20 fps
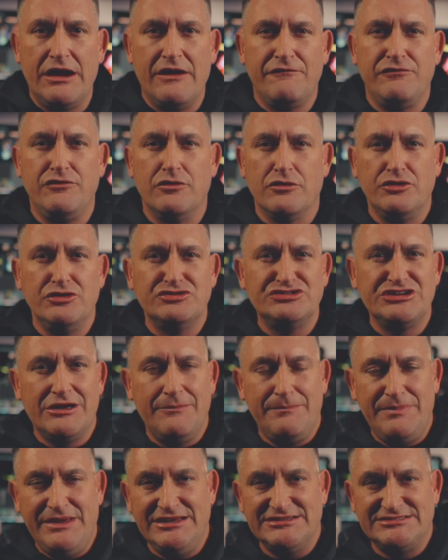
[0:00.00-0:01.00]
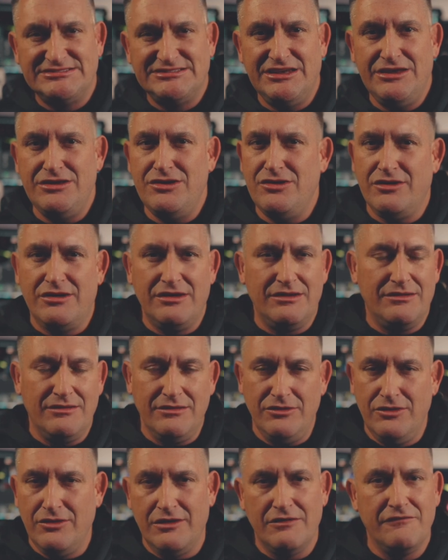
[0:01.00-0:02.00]
And if you're using a P C, you
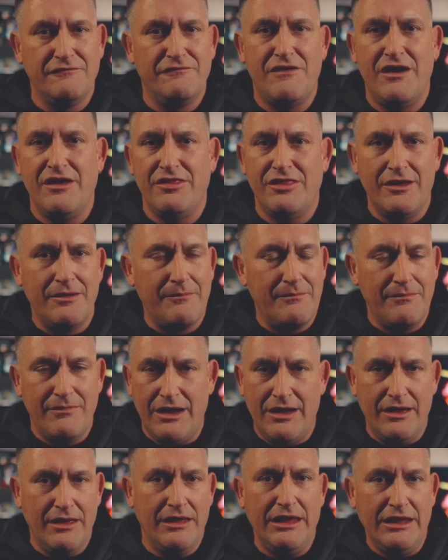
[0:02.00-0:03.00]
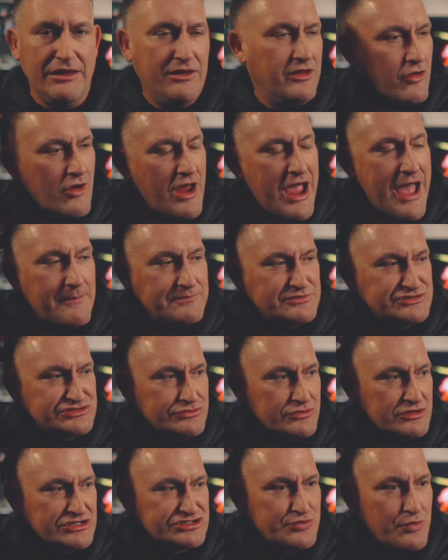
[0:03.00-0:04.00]
can, you can find them in your App
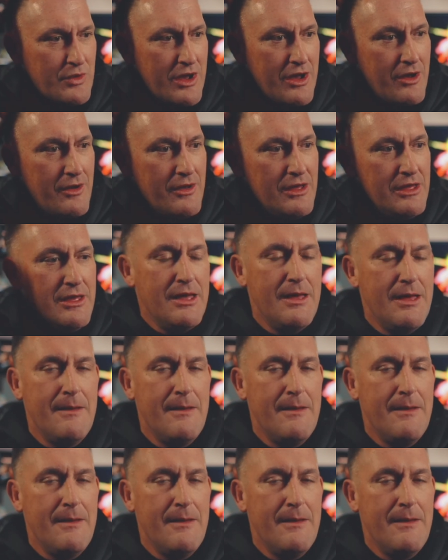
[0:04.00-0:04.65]
Store as well.